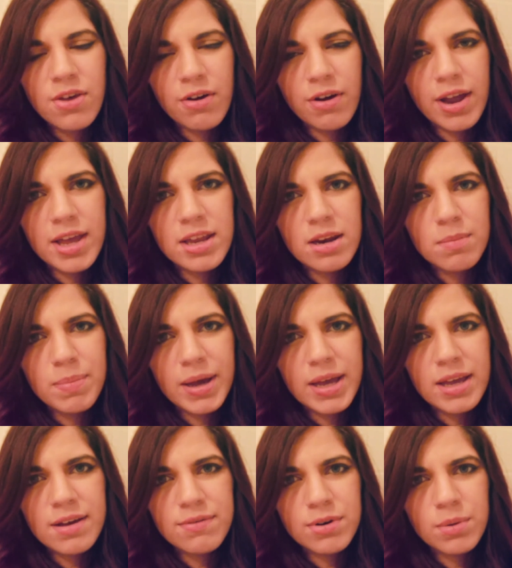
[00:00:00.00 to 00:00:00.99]
They're hated
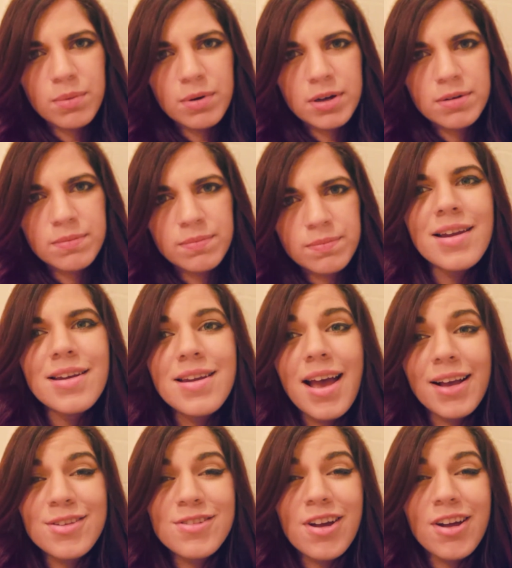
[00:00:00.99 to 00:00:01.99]
by everyone.
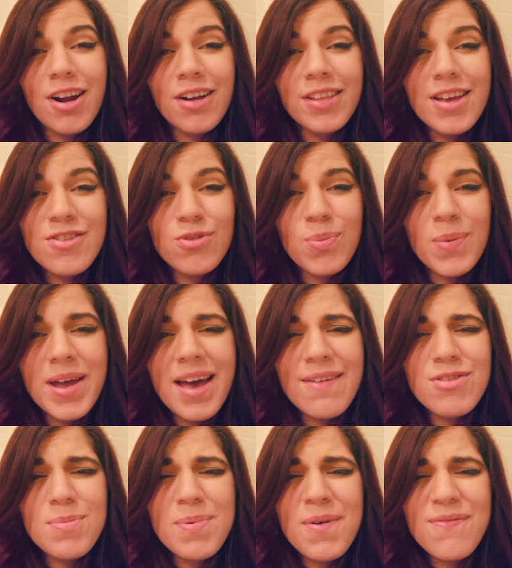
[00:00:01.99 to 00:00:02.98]
Next on our list we
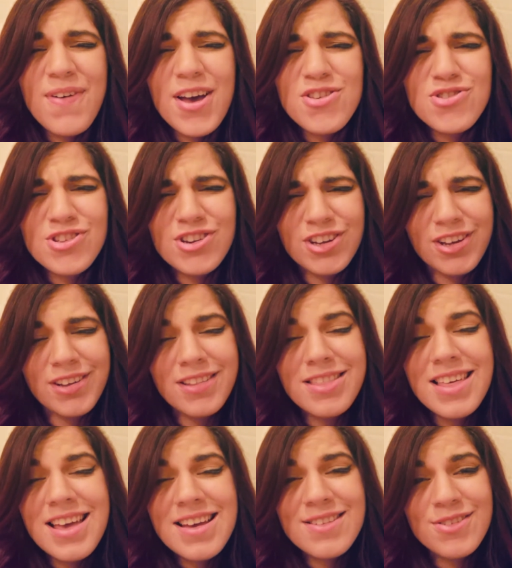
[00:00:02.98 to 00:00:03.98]
have the
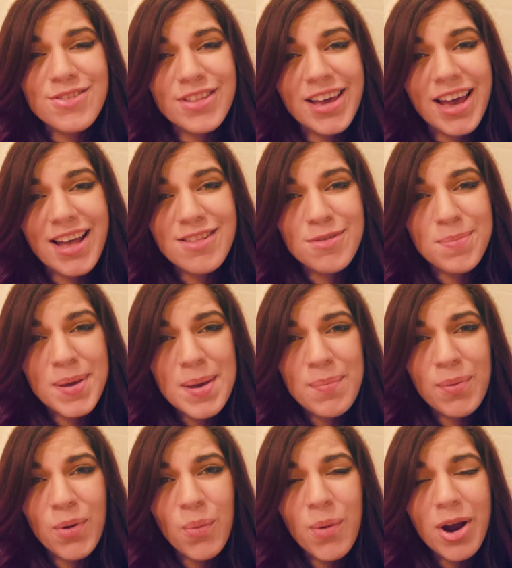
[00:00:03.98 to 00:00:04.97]
professional. These are the kinds of
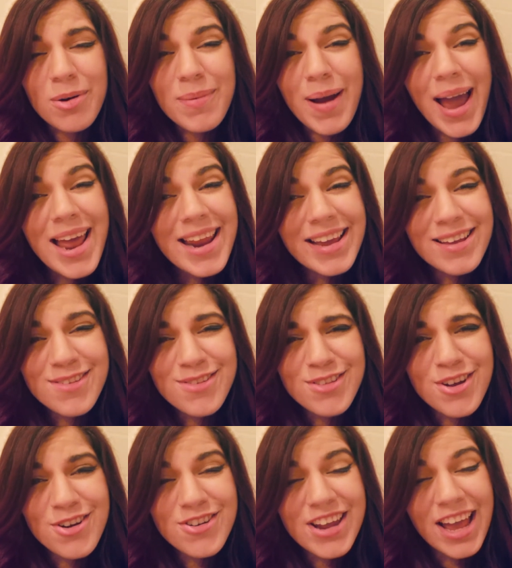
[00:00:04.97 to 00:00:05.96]
people where writing
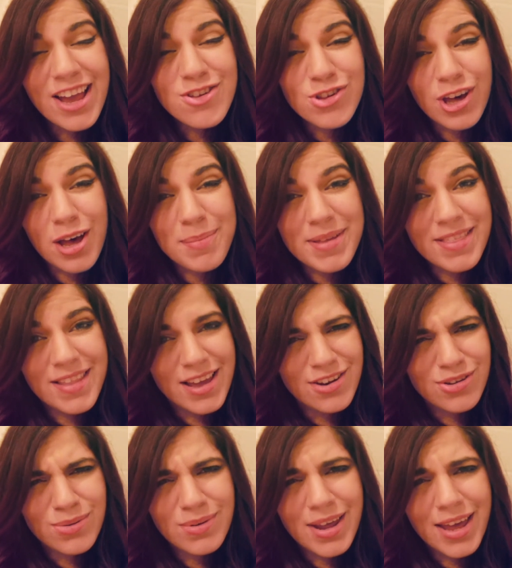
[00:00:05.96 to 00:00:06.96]
is their day job, and
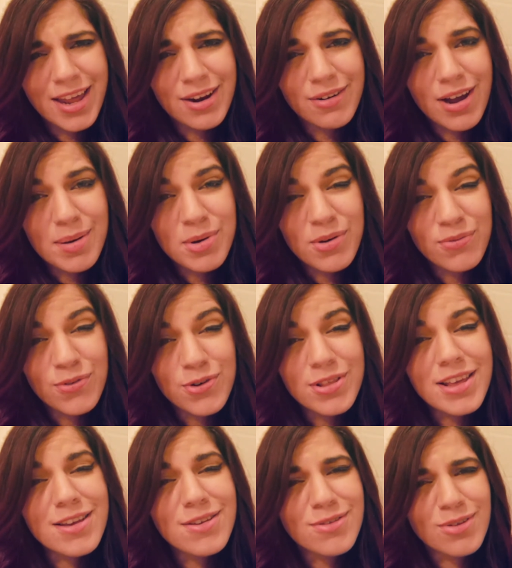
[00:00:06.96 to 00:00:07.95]
they do NaNoWriMo
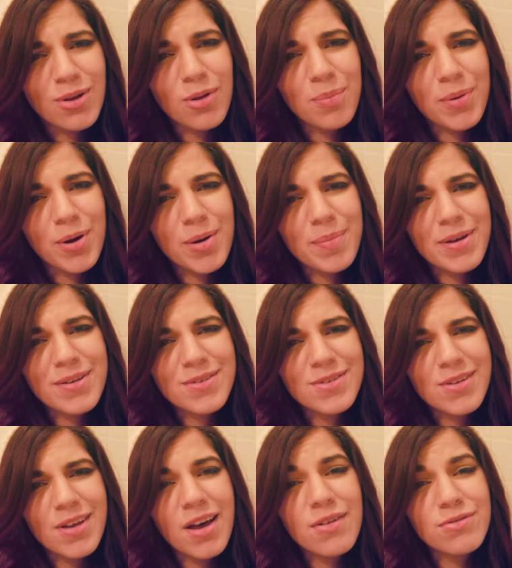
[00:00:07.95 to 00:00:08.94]
for the sole
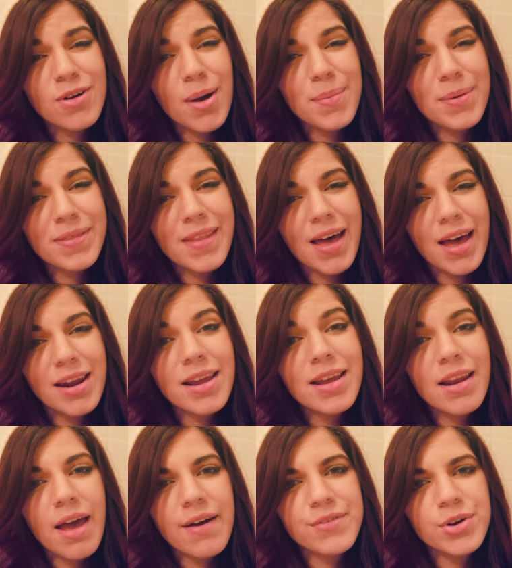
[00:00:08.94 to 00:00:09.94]
purpose of rubbing that
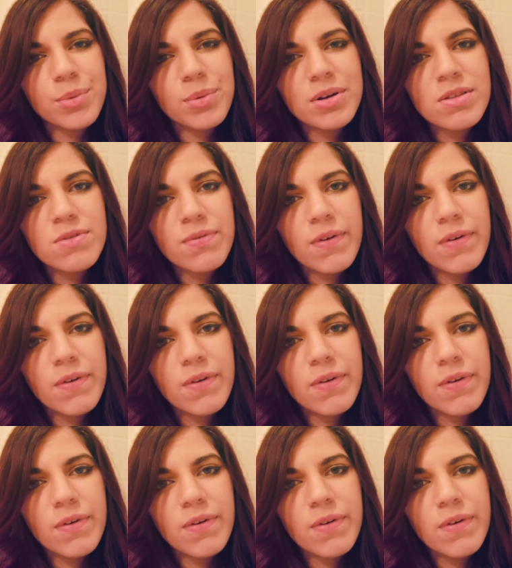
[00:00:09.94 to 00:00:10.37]
in everyone's